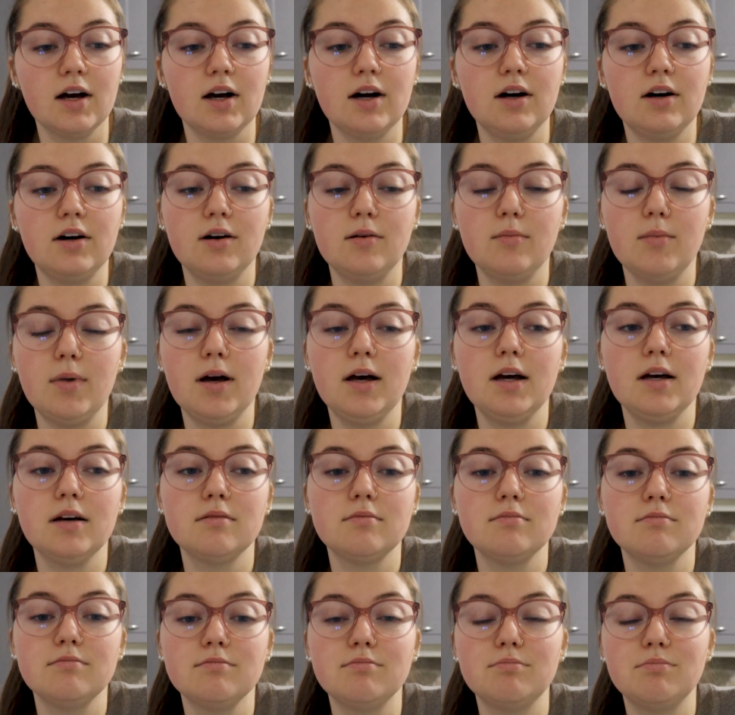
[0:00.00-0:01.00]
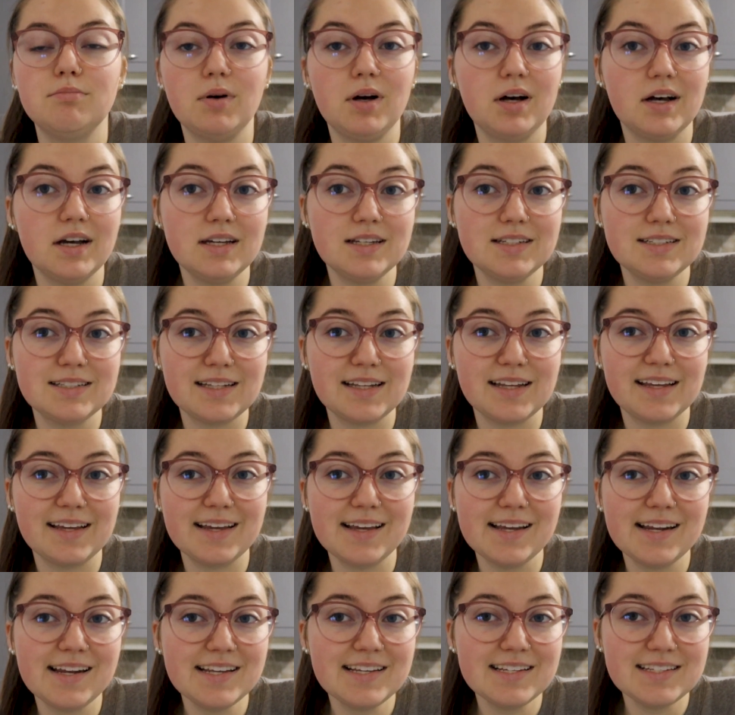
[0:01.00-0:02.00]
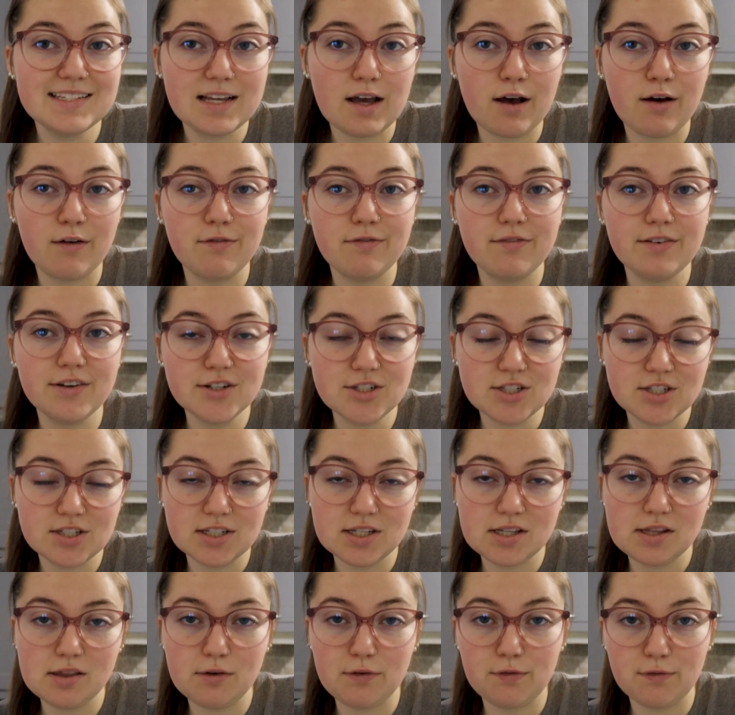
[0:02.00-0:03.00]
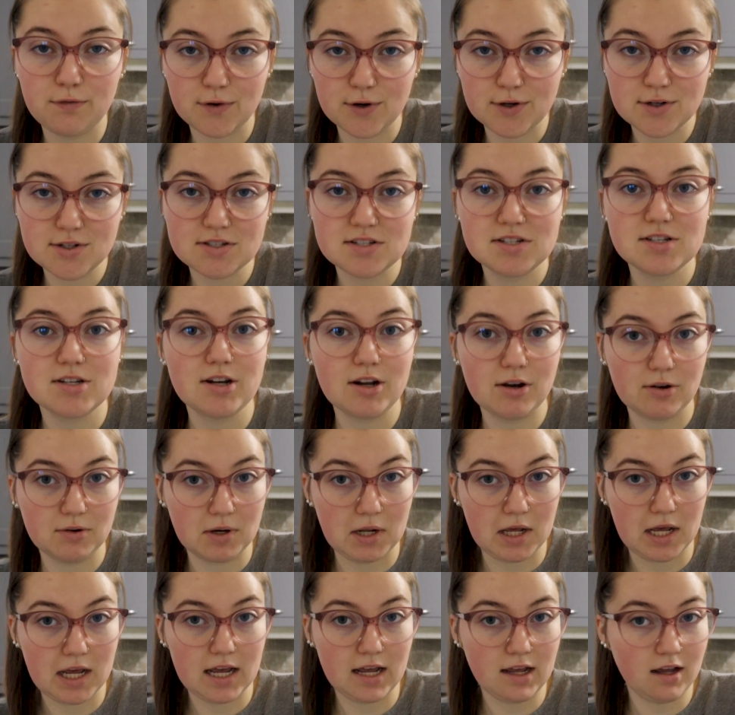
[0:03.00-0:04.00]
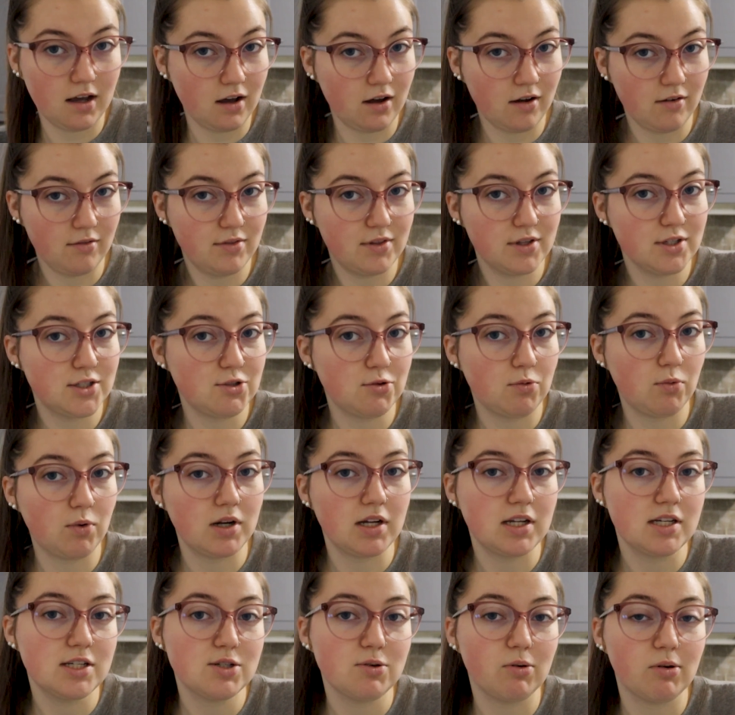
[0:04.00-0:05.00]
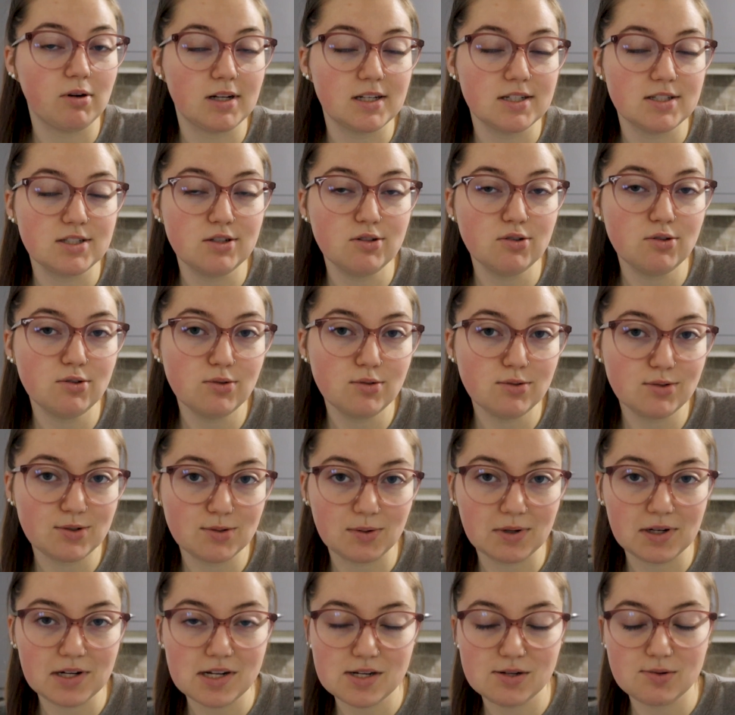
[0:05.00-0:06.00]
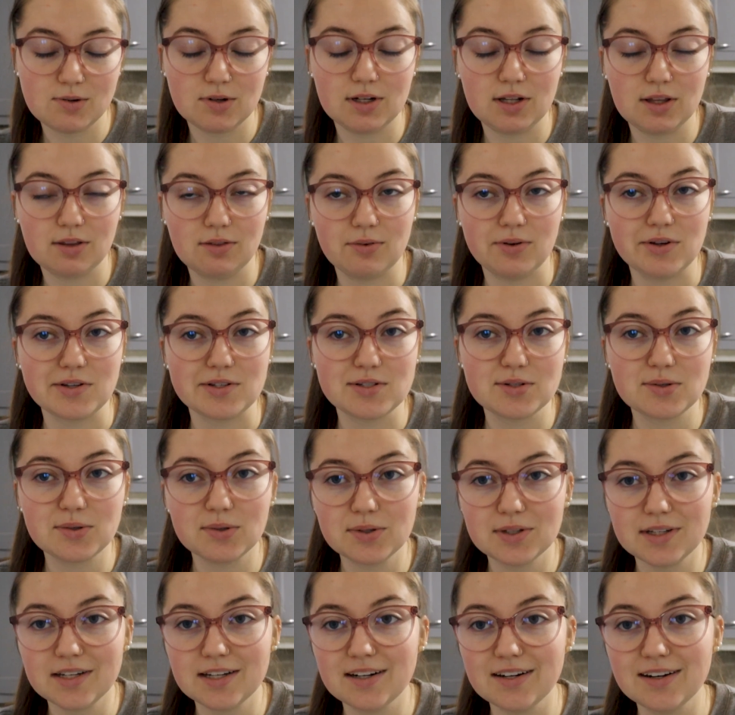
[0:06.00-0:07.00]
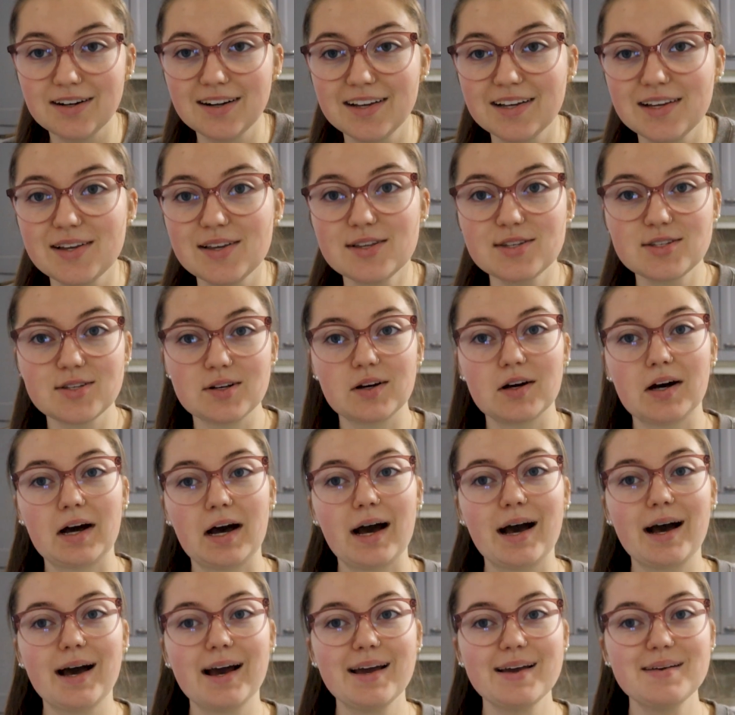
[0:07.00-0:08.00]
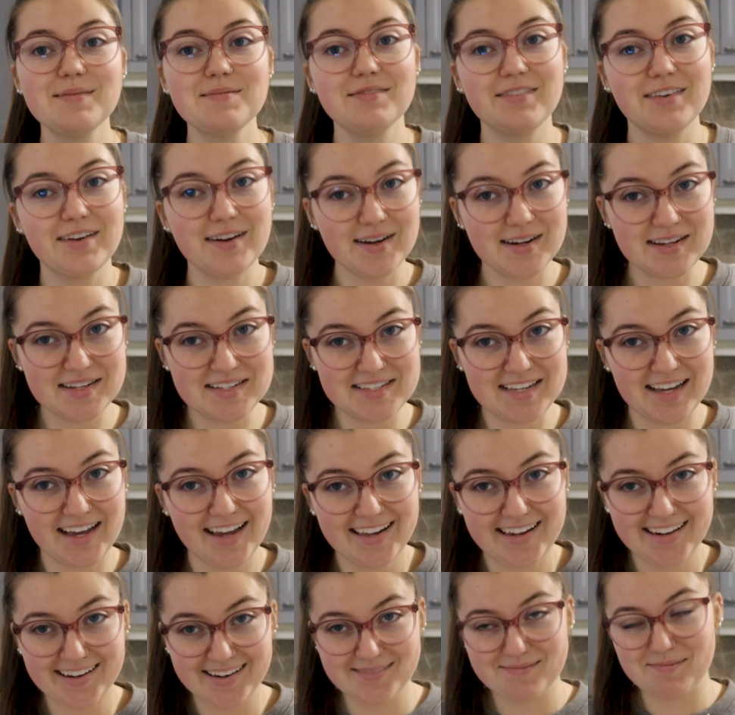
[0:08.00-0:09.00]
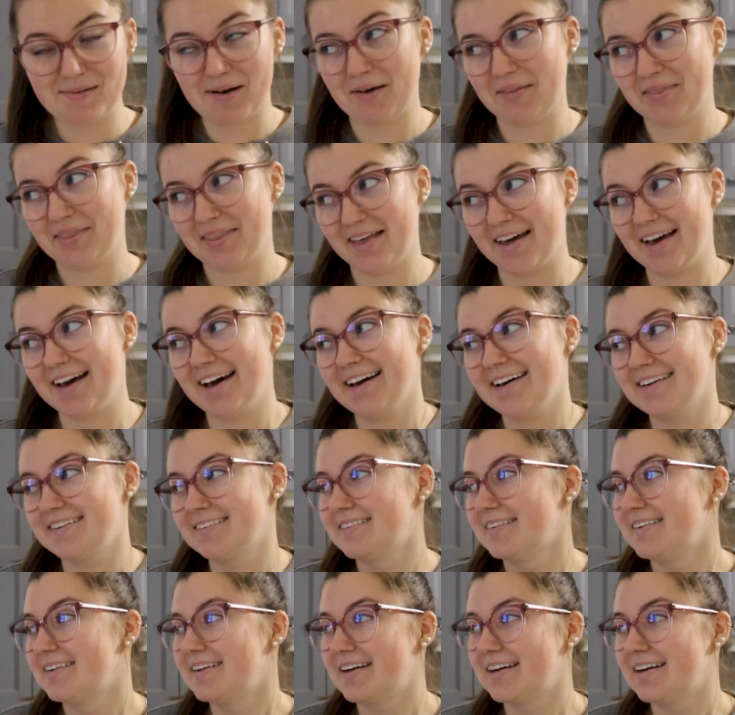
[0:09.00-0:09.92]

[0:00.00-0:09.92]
Um, but it is officially the first snow day of the 2022-2023 school year. So I'm very excited about that.